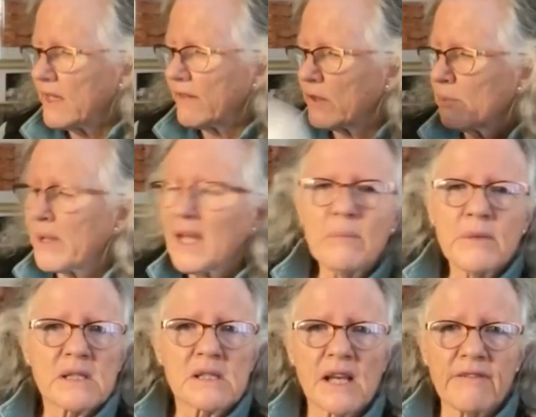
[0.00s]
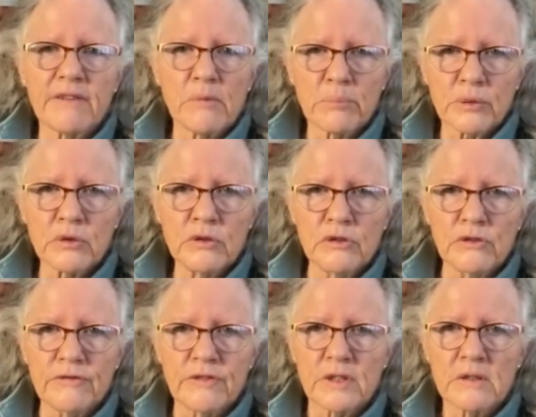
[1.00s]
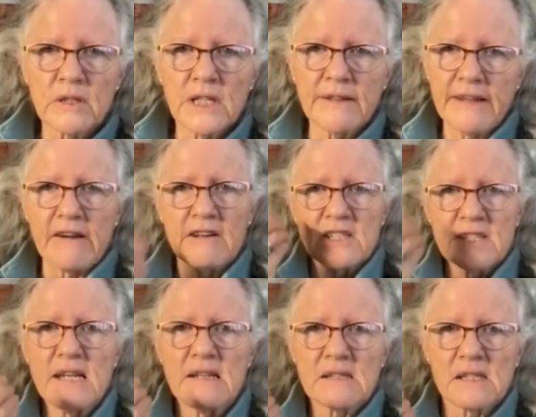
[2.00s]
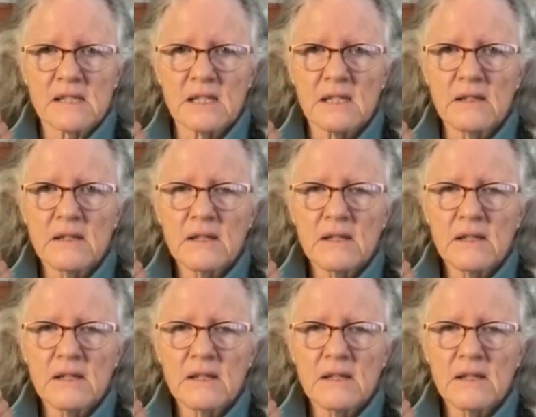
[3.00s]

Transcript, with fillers: The pigments have improved in their intensity.